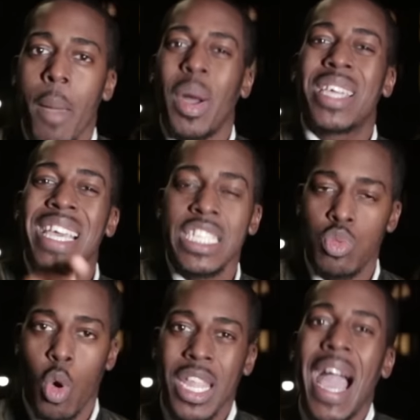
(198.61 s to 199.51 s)
But guess
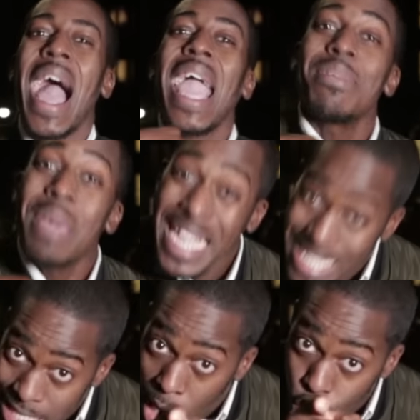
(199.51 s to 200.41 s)
what? I'm here
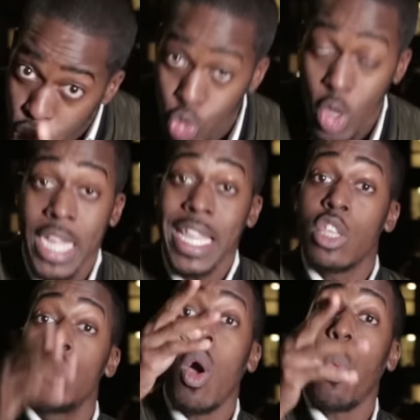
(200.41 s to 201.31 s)
to tell you
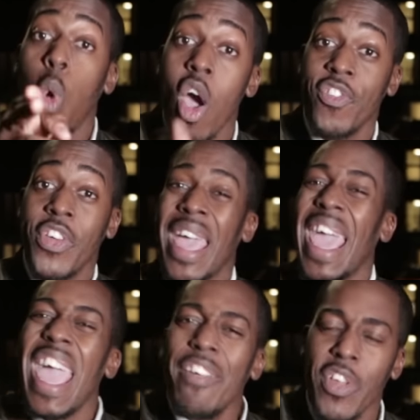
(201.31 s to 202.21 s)
that you are worth
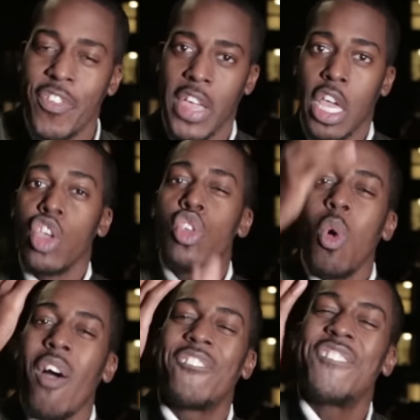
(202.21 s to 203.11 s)
everything. You
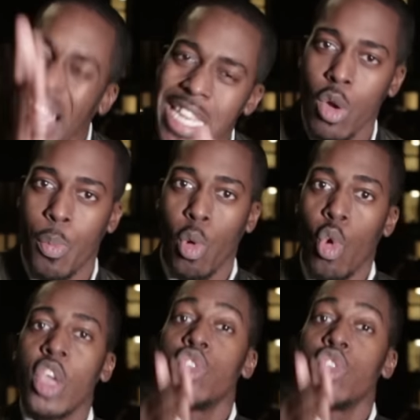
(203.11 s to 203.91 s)
are valuable.